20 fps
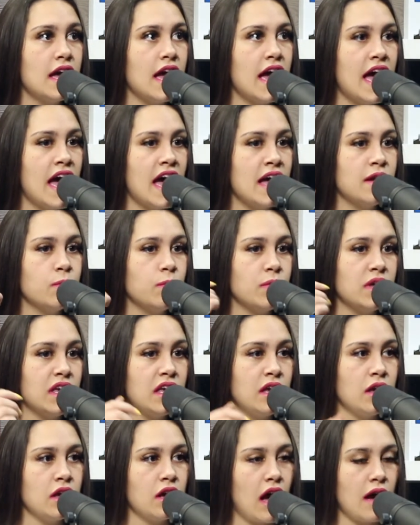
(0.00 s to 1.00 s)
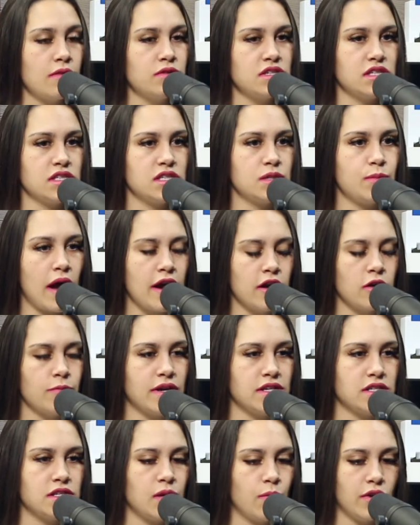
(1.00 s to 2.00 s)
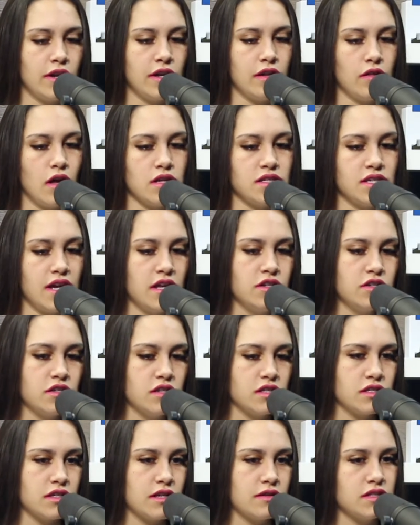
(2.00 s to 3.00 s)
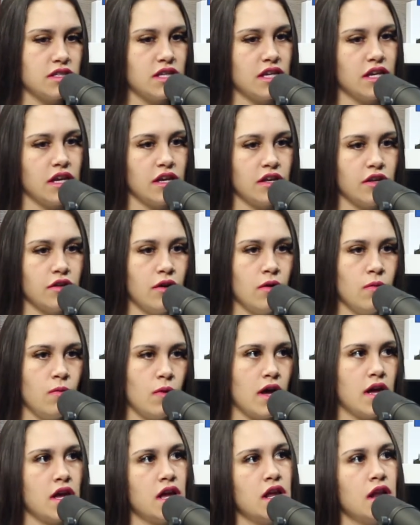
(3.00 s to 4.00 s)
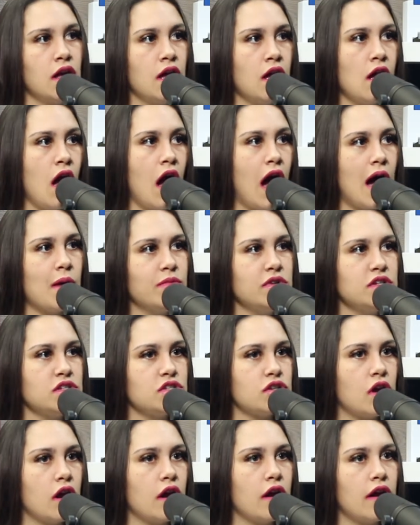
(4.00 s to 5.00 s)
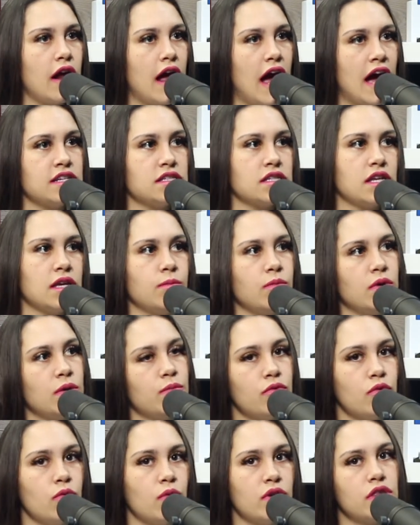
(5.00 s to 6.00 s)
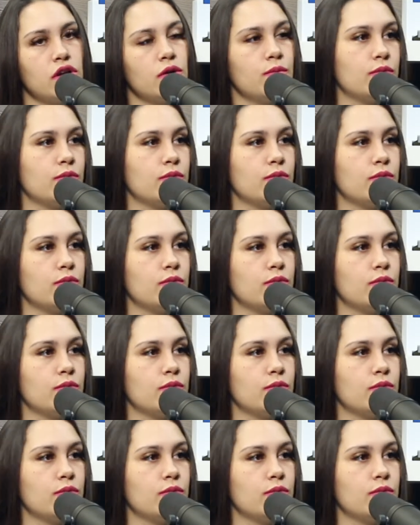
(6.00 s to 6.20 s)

And I was inspired by someone in Los Angeles, and I was thinking, you know what? I'm going to start asking people what their